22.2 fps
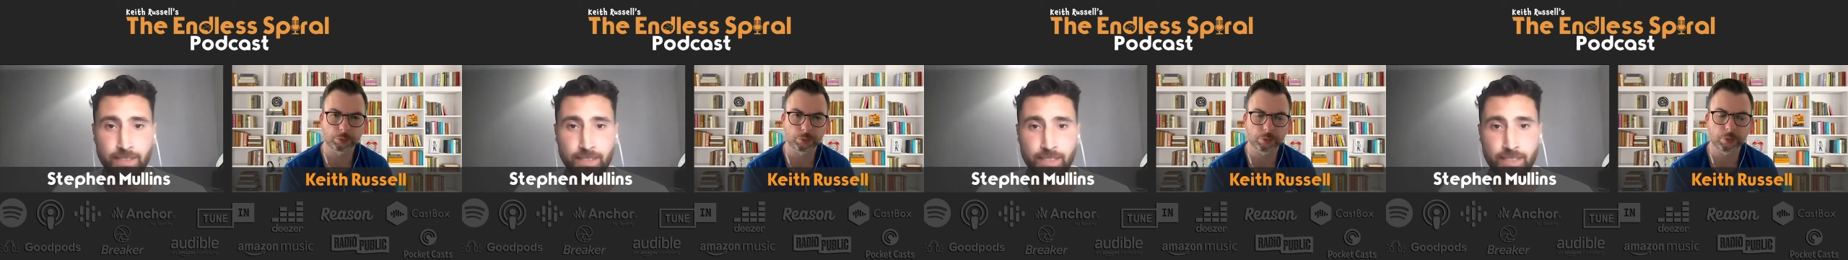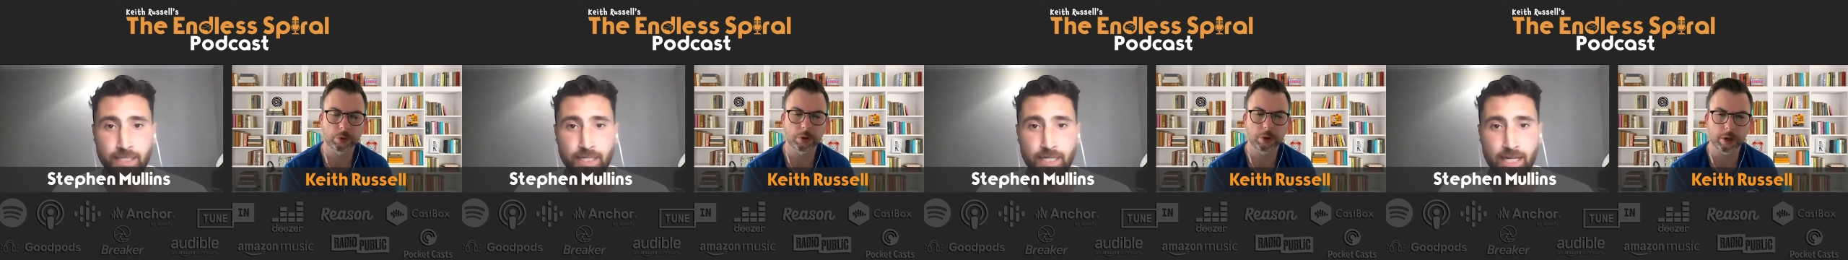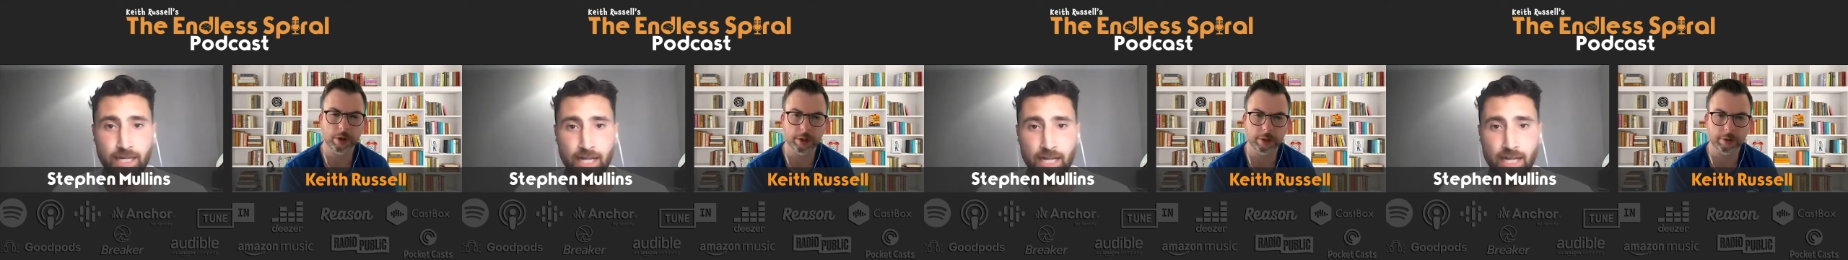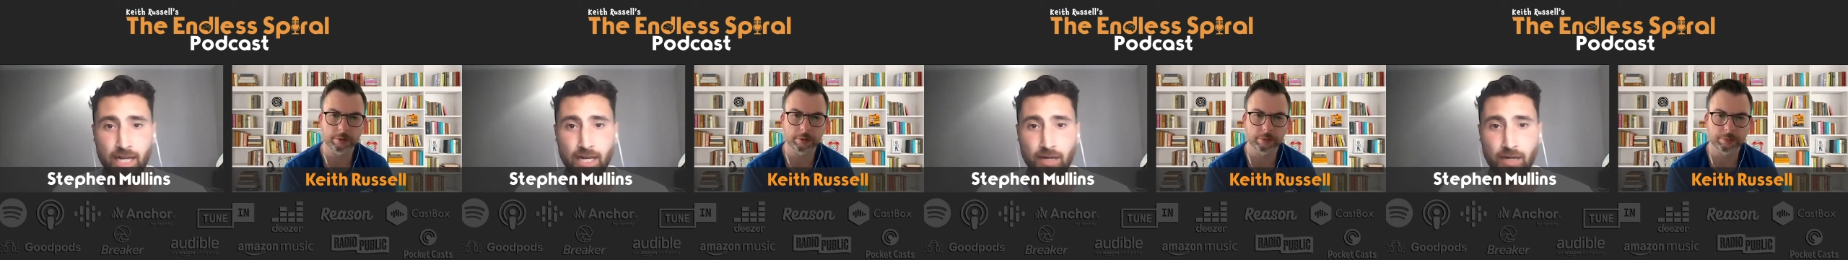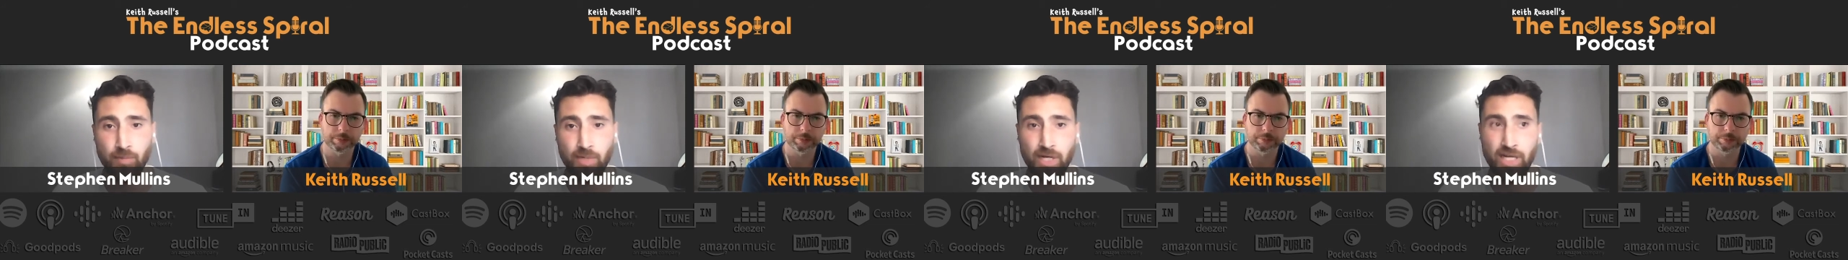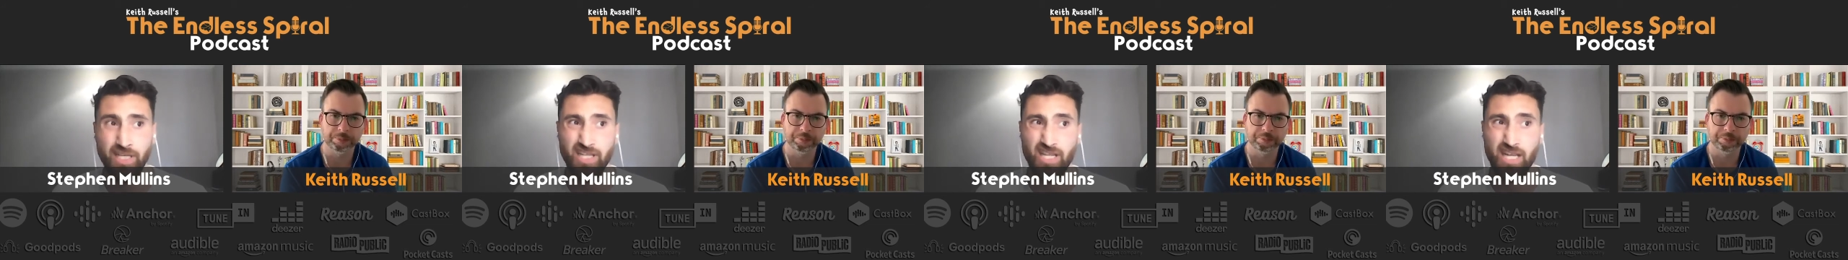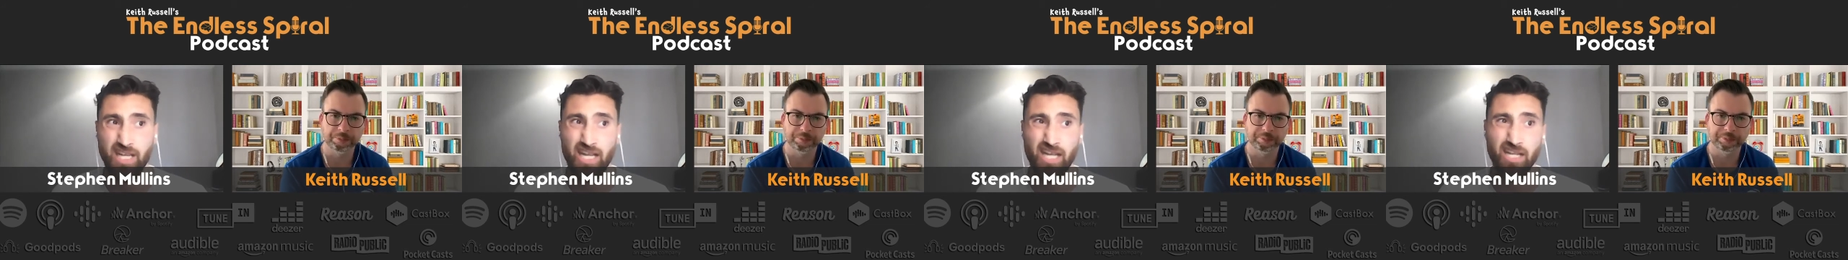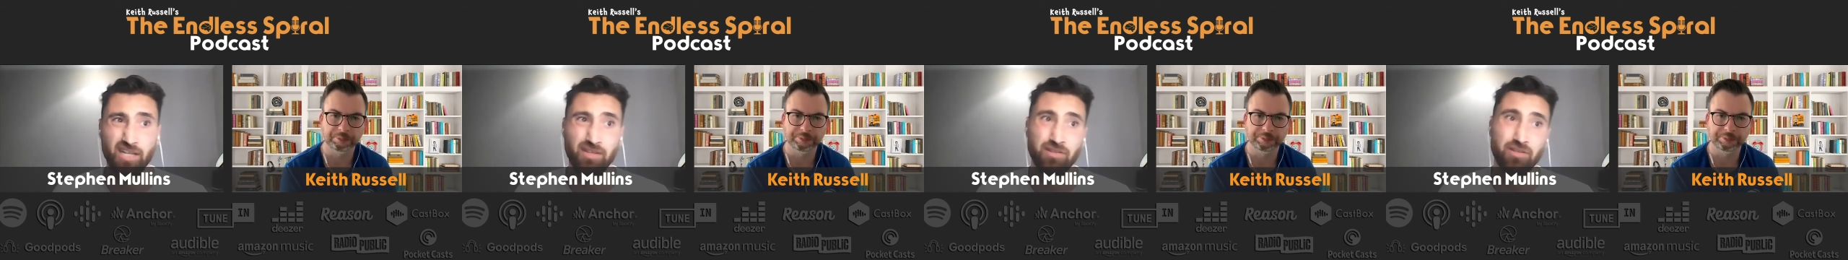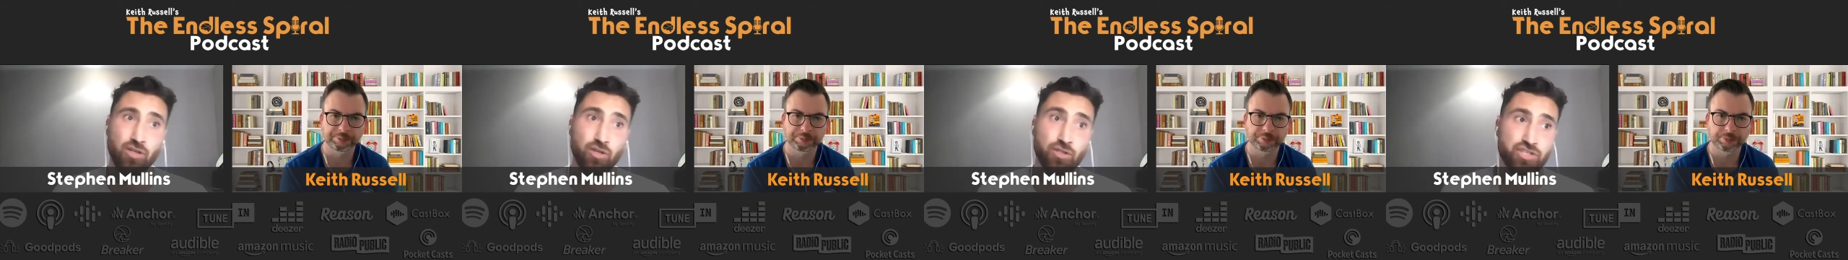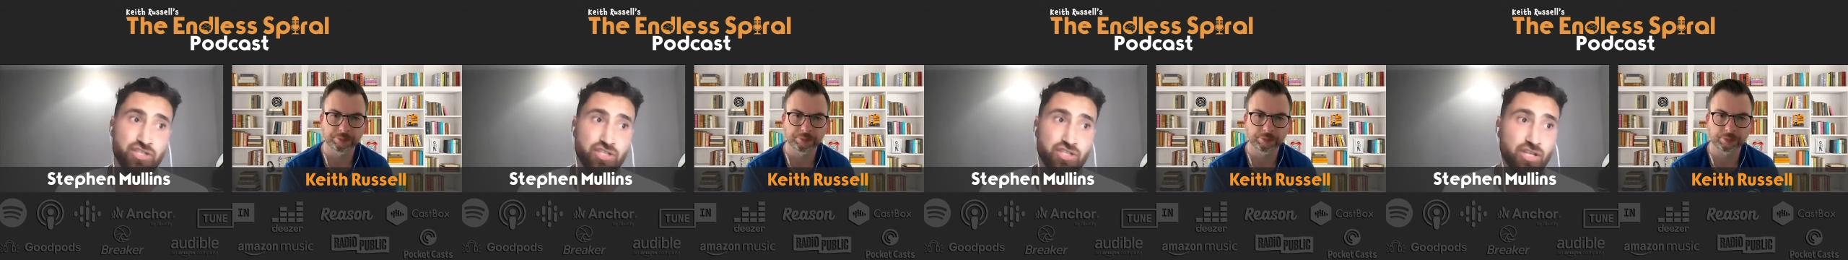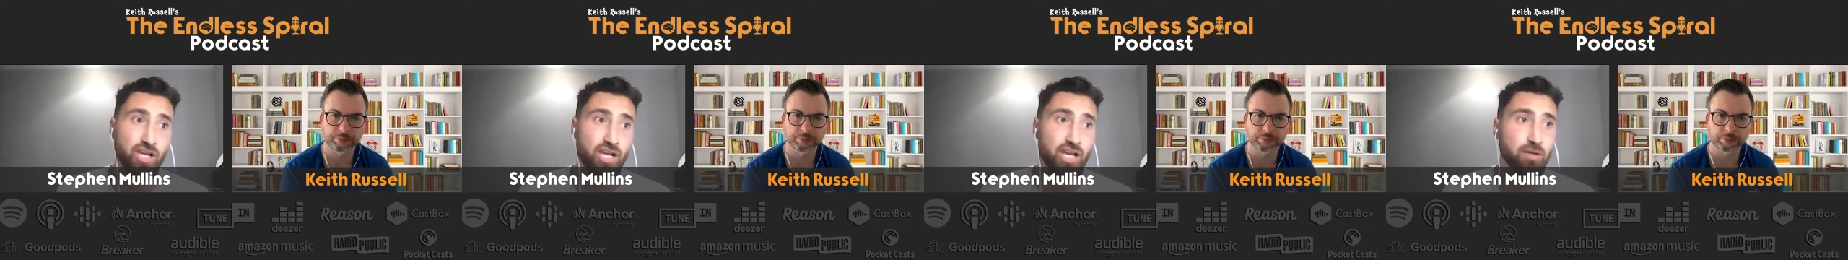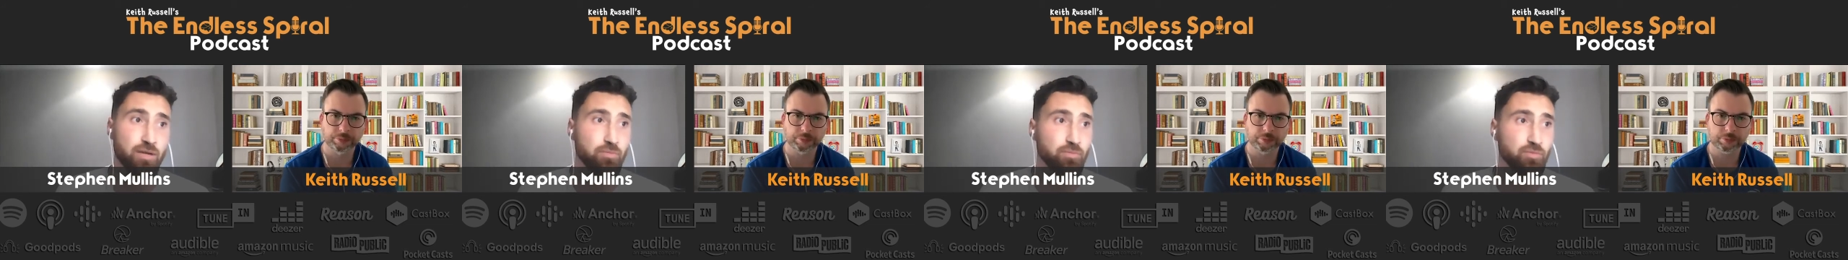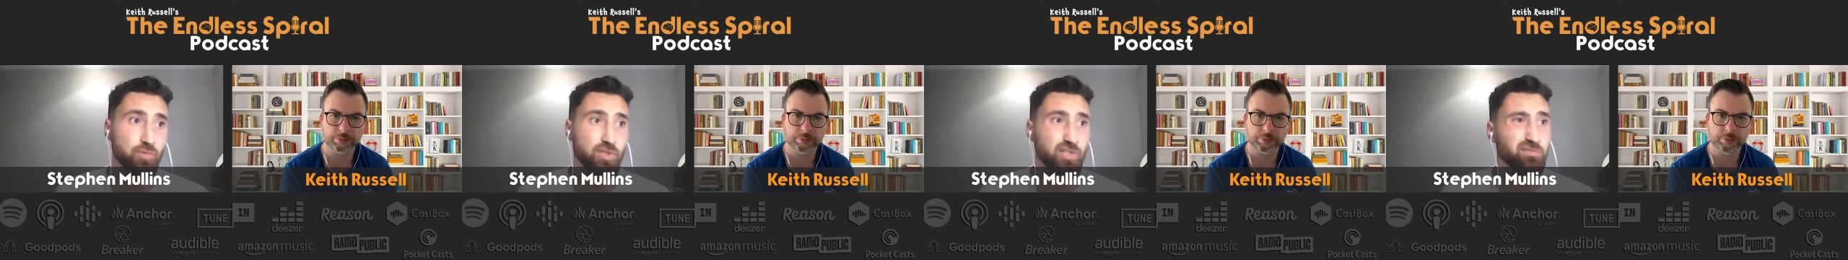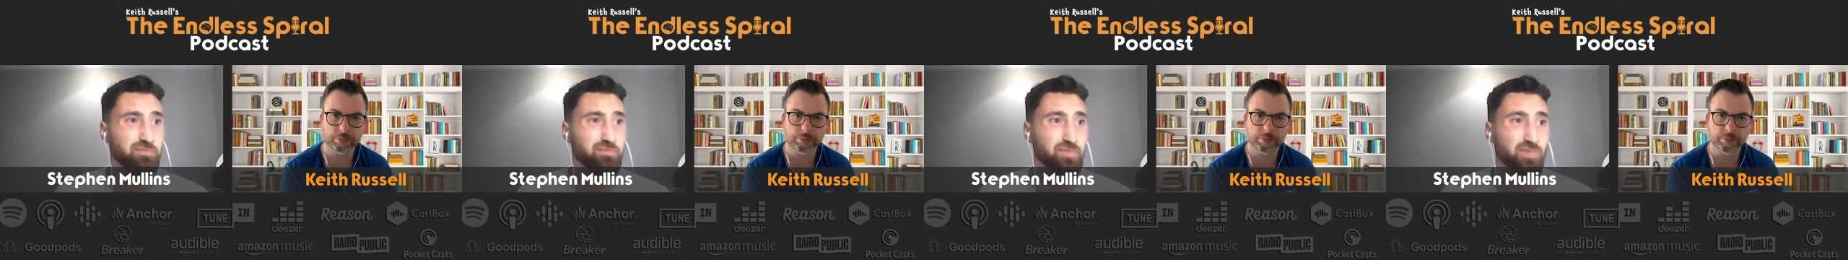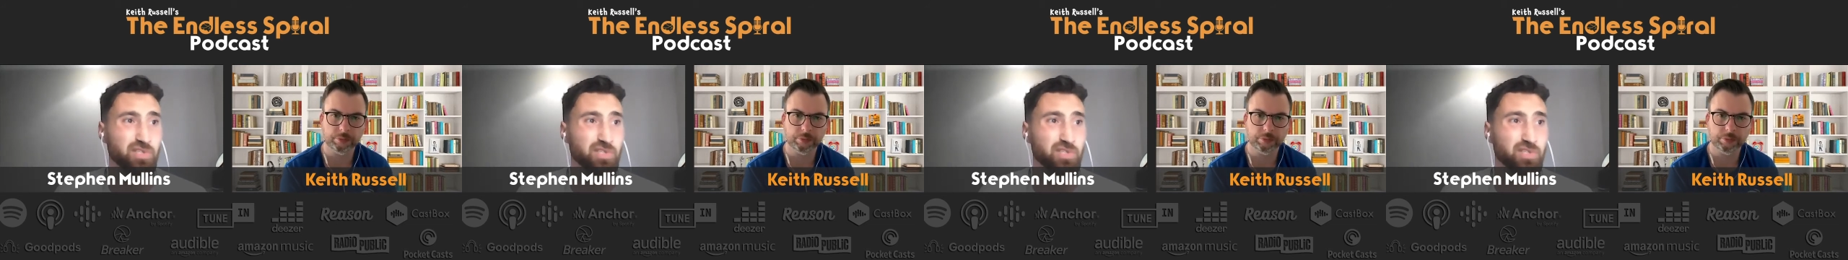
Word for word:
Speaker 1: Okay. Um, and then lunchtime, we'll